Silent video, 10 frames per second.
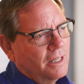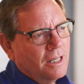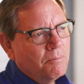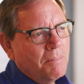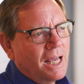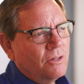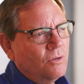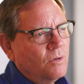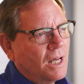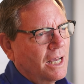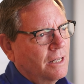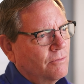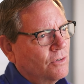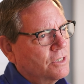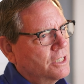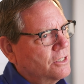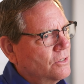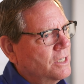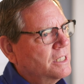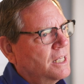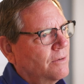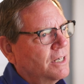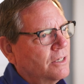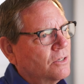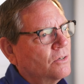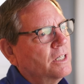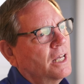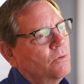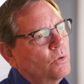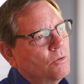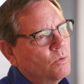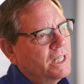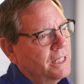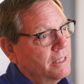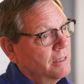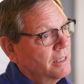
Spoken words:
In Matthew 9, verses 37 and 38, we read,